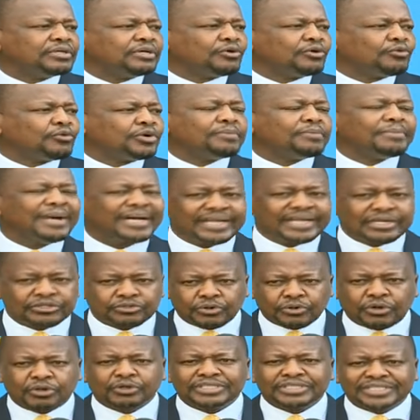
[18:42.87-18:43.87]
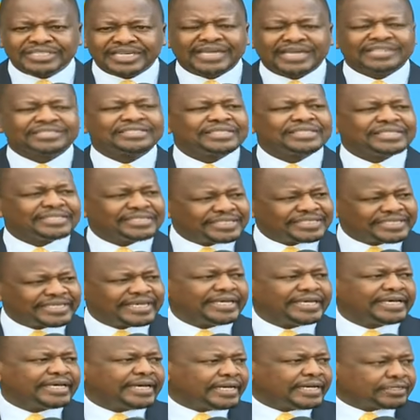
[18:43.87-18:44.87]
we might as well just
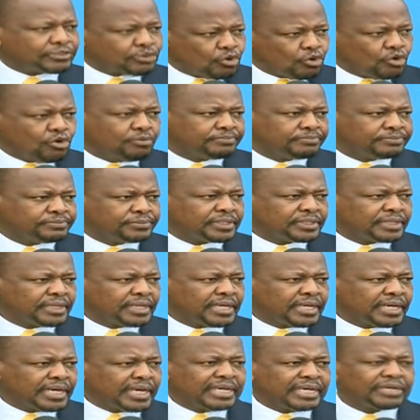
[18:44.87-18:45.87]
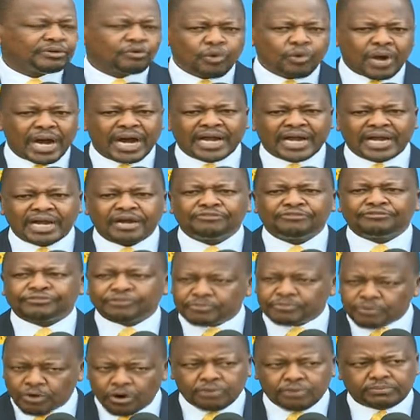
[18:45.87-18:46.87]
stay at home and work
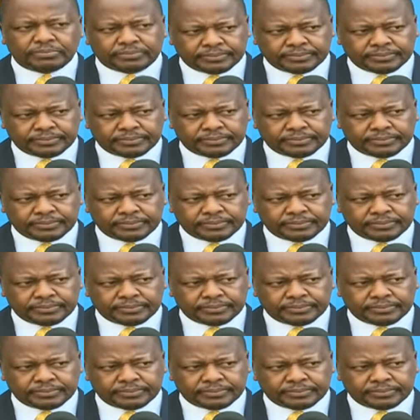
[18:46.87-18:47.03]
from home.